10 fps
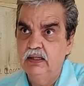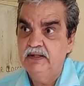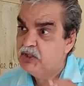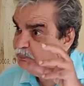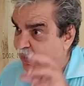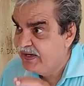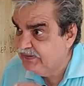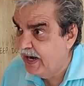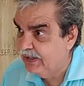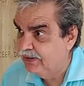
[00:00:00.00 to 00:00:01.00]
despite
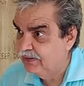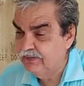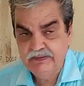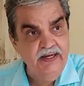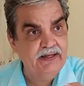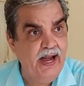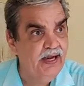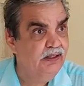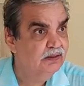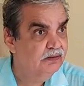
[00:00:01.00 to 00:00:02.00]
that, they try
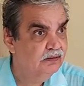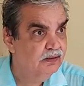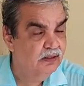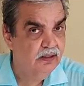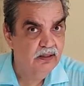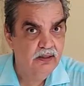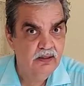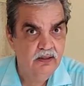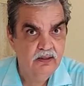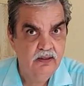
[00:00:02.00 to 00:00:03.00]
and
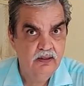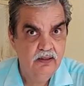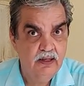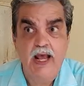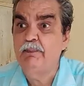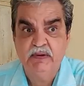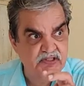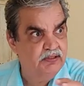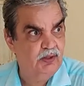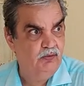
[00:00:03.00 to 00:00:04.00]
help each
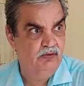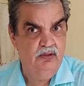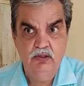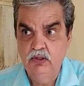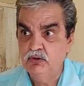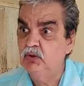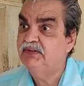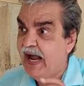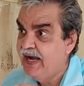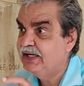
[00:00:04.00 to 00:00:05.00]
other out. So
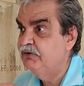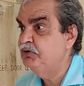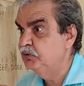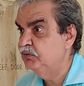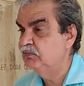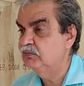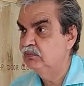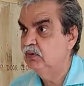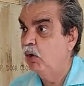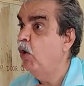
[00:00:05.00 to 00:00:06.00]
that gives you
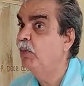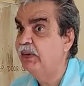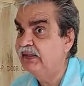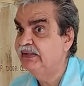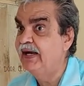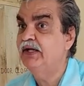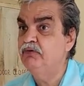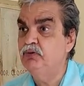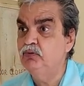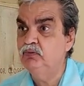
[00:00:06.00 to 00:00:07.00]
hope and that gives
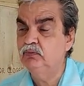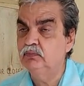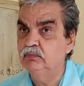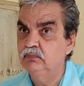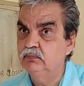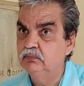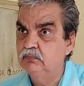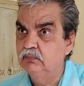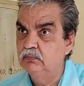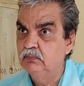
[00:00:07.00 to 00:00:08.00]
you
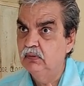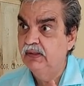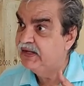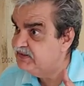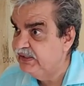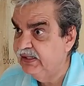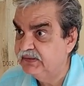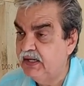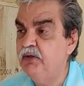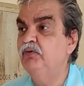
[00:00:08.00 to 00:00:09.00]
resilience,
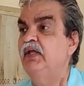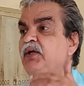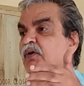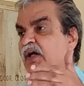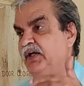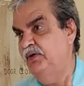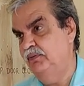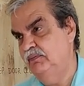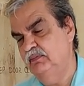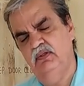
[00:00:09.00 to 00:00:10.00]
and then you continue.
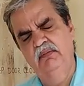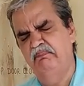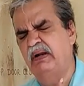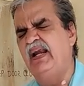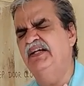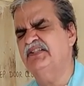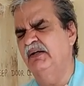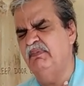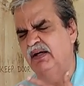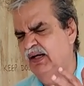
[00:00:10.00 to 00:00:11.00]
Brilliant
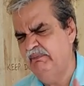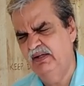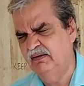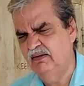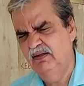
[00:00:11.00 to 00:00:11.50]
statement. I mean,